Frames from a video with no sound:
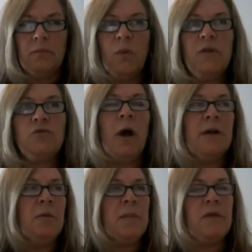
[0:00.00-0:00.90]

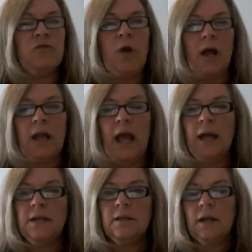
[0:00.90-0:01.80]
withdrawing from this drug.
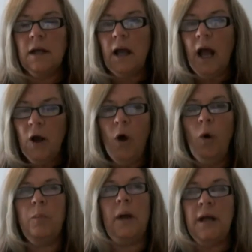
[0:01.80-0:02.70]
And I
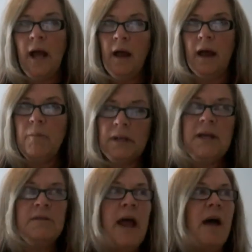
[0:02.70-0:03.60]
hope, and I
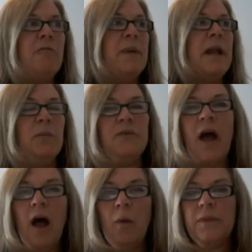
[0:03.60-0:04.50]
believe I have been able to
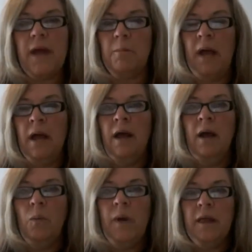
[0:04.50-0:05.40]
help them
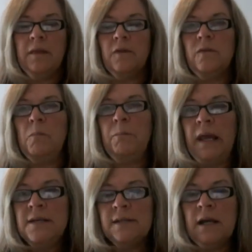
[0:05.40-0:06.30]
with some
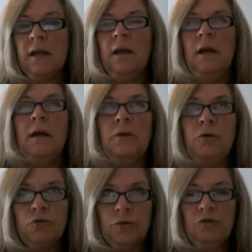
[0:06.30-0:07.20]
basic
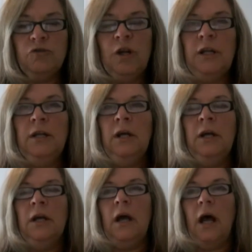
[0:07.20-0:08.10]
nutrition
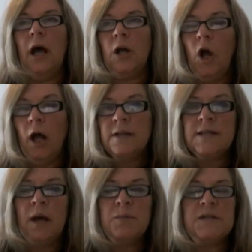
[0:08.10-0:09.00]

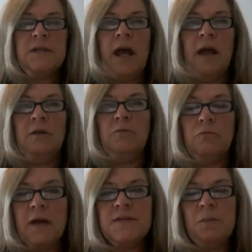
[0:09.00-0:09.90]
concepts and
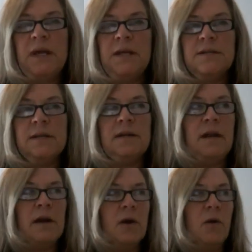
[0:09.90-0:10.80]
recipes
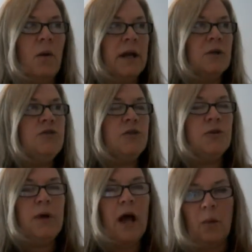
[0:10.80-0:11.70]
that are going
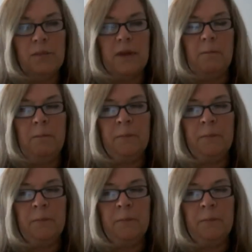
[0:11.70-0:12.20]
to help them.